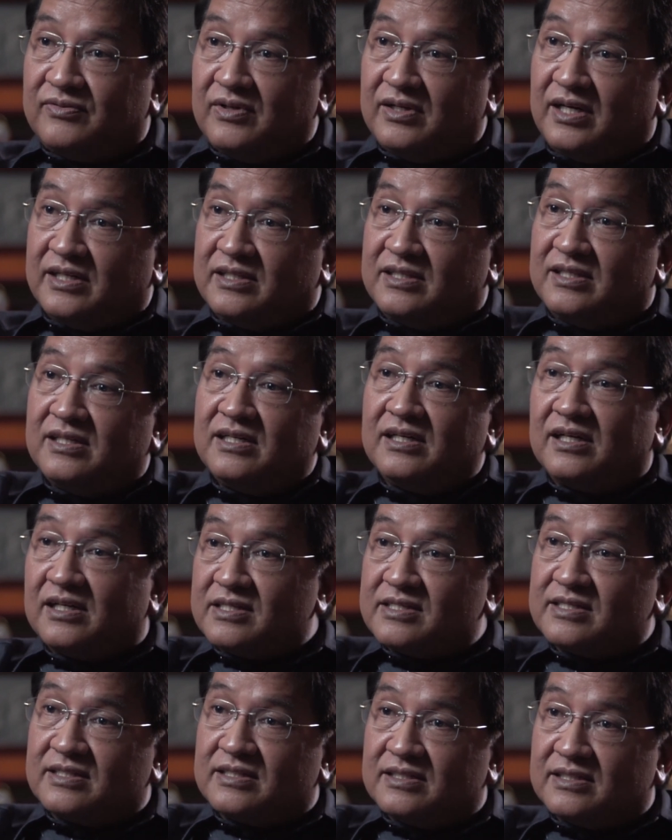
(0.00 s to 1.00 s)

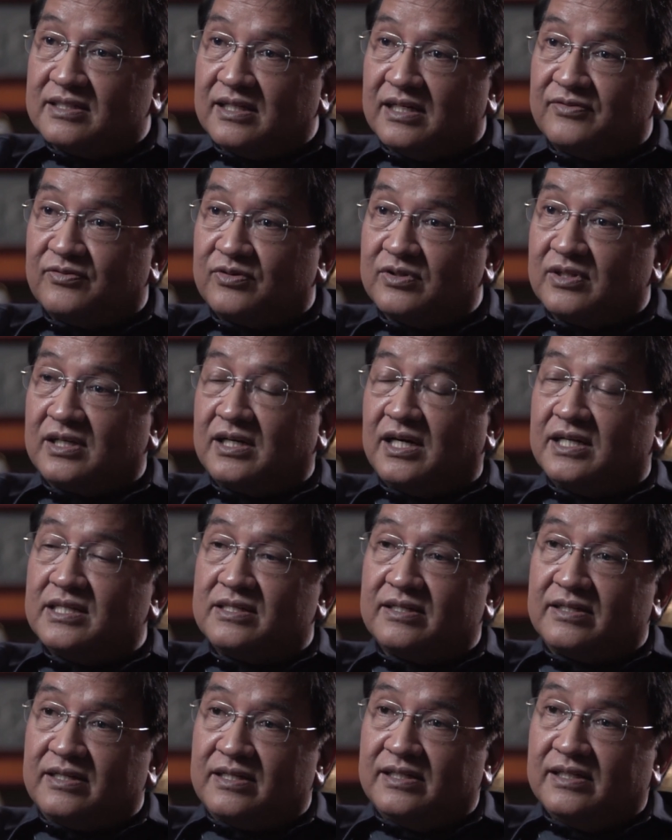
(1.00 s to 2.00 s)
ideals for the
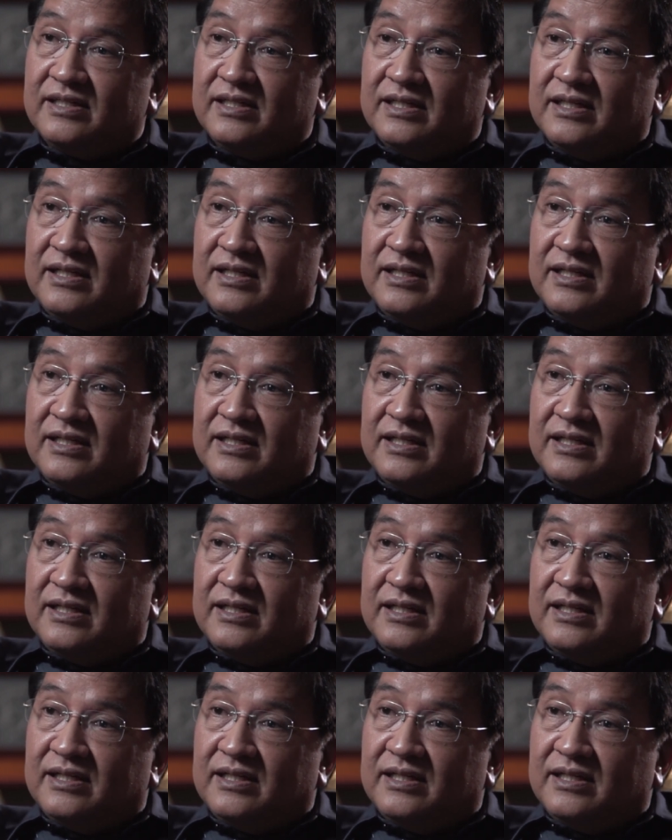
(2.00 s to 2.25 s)
country.